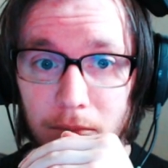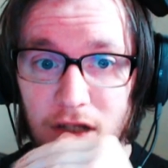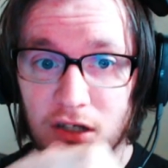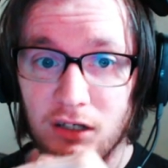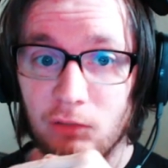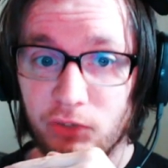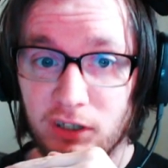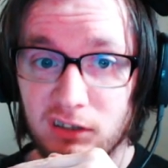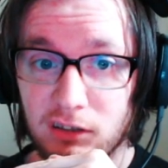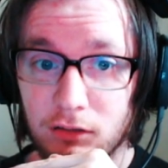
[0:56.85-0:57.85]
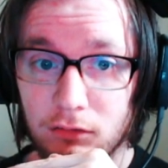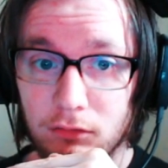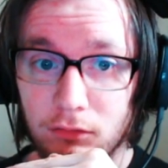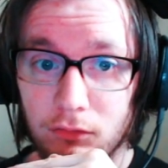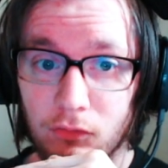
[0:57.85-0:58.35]
didn't have that yet.
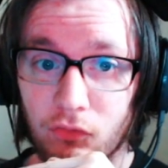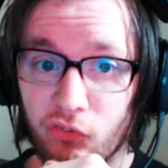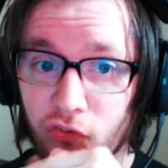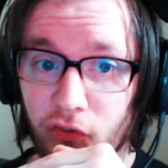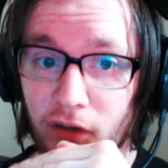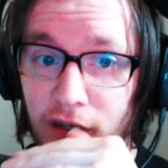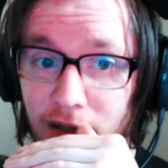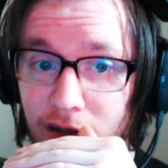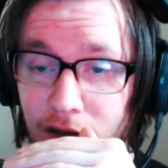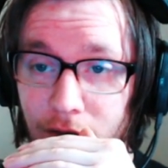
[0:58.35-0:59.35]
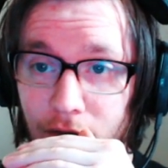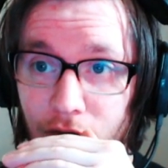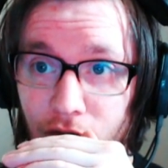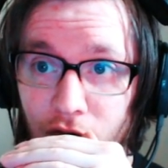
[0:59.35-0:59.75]
And